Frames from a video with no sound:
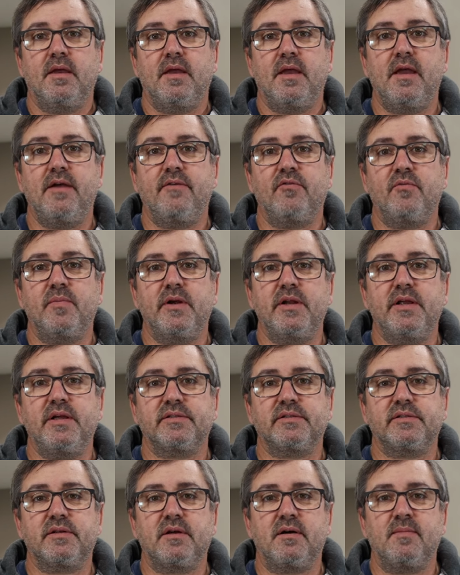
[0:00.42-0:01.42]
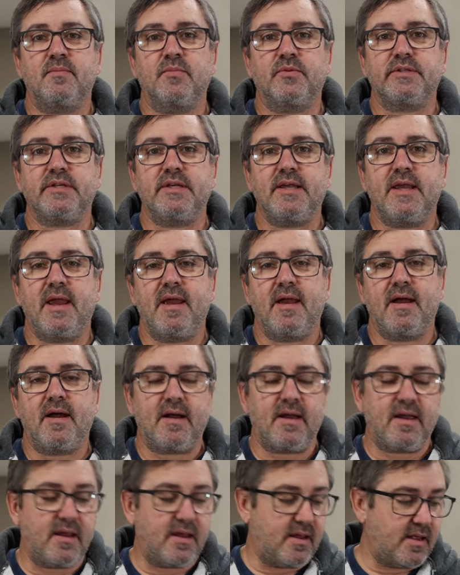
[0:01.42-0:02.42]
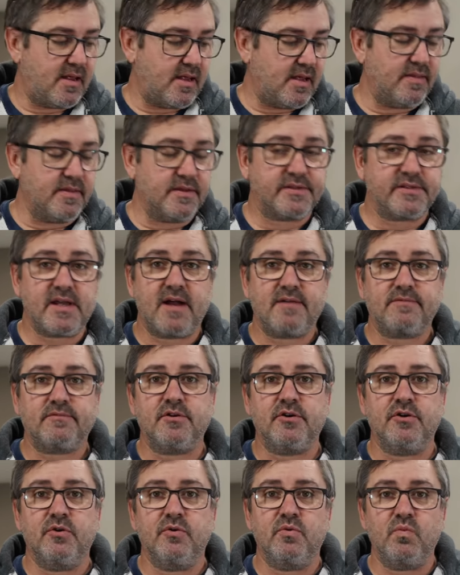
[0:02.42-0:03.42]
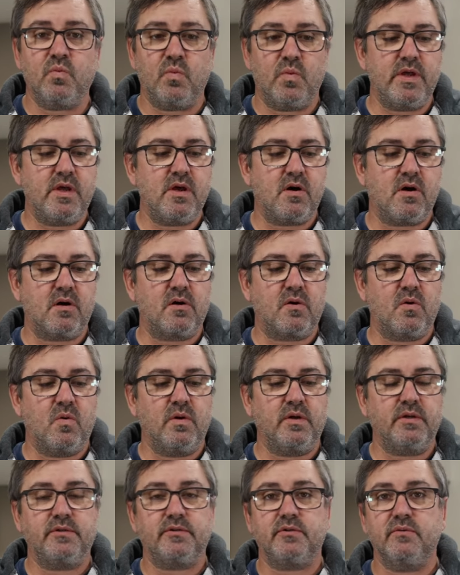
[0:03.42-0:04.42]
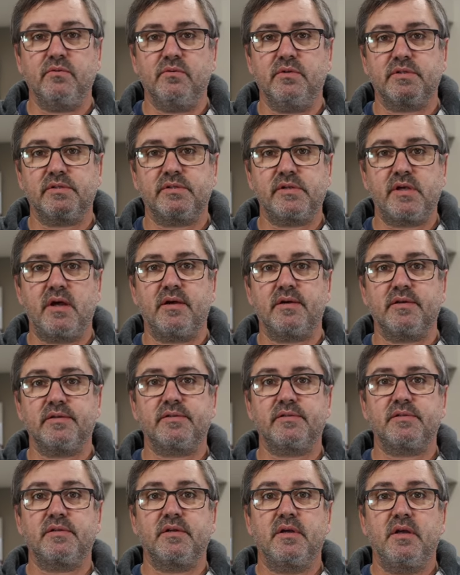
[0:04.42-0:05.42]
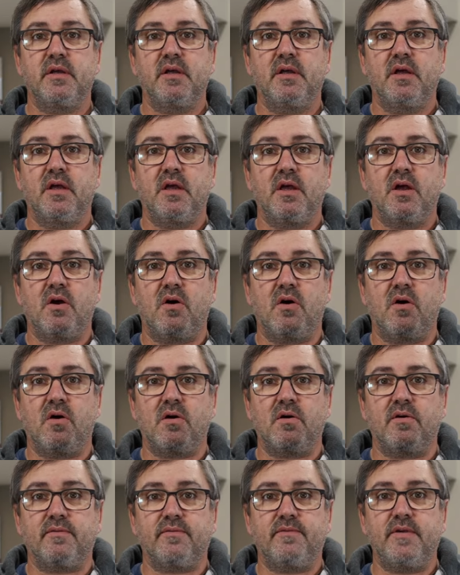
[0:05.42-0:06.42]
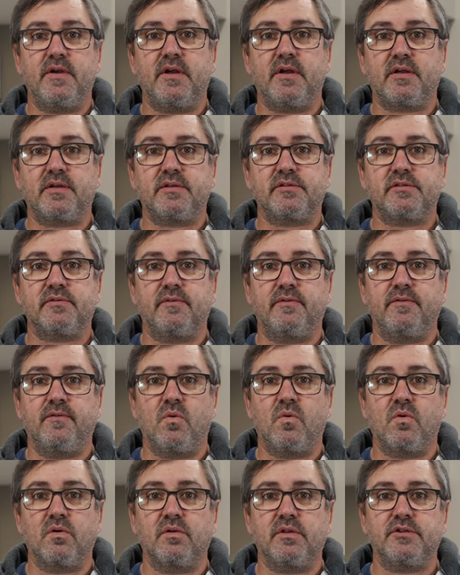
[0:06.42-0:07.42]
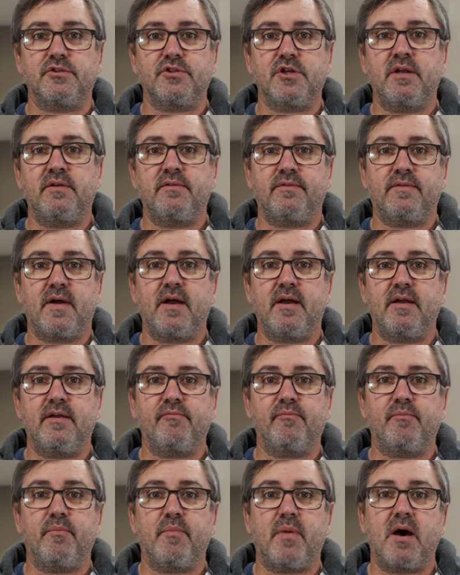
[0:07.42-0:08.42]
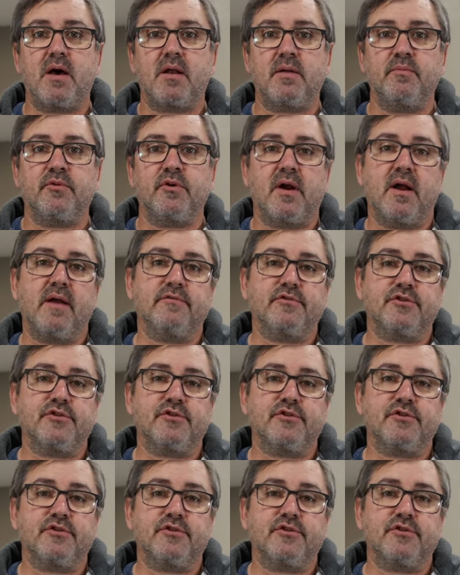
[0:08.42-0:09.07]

Hey everybody, it's Tom with TKI, and this afternoon we are going to discuss our fix for the Gen 5 bottom drive